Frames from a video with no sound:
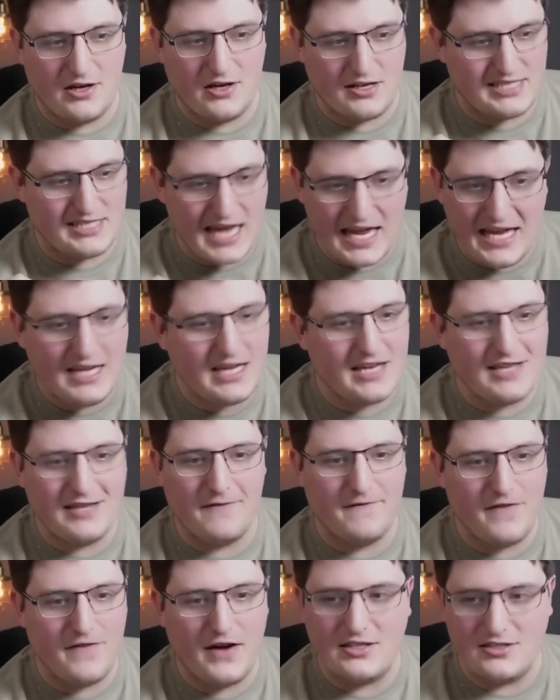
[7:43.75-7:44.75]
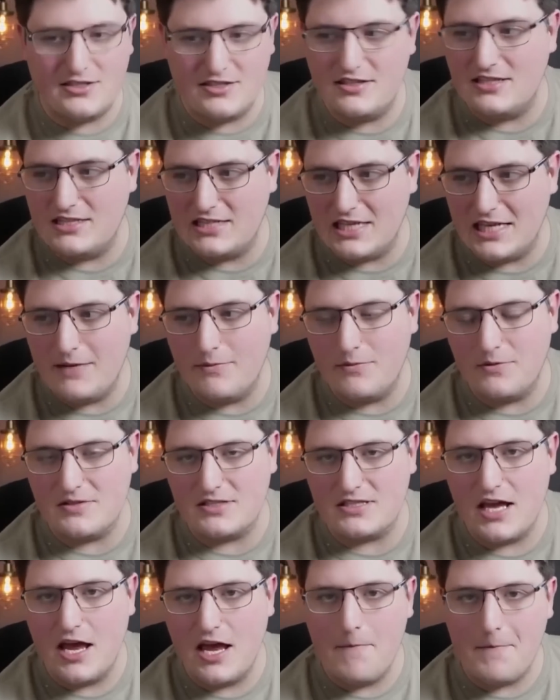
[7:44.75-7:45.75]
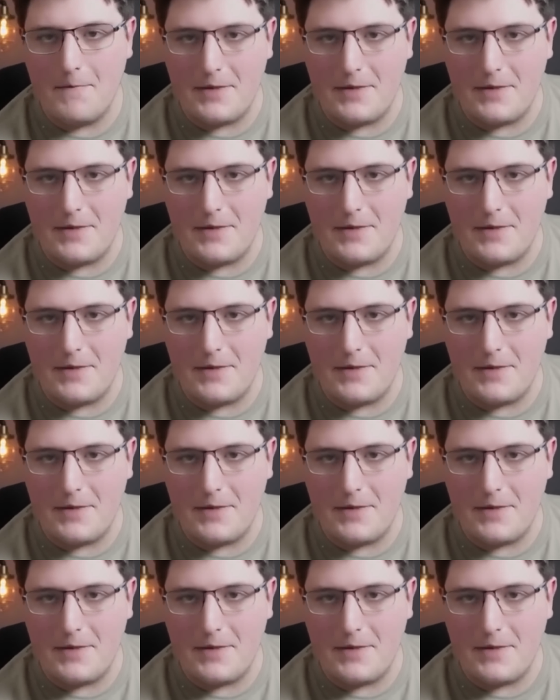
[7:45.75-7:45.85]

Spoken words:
kind of taking the fight to the demons,